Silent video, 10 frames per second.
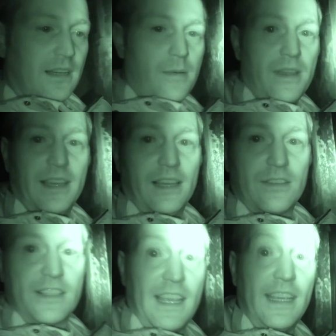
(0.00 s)
Over here. I'll
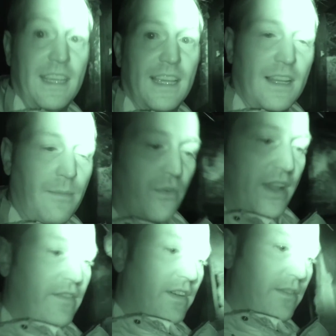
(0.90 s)
stay here. I'll
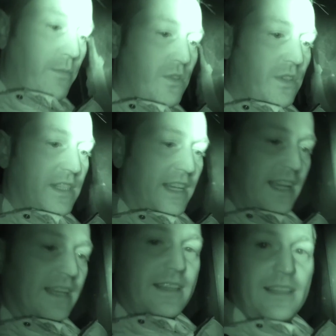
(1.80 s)
brave it as much as I can.